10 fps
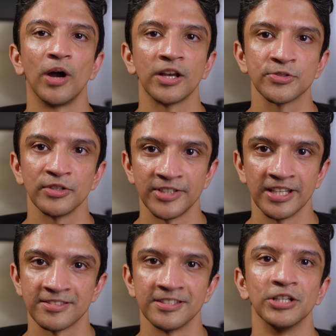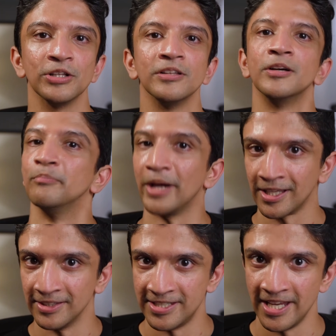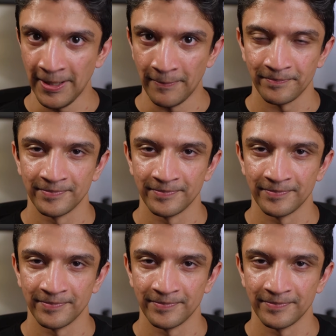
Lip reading: Microsoft Excel back in the day.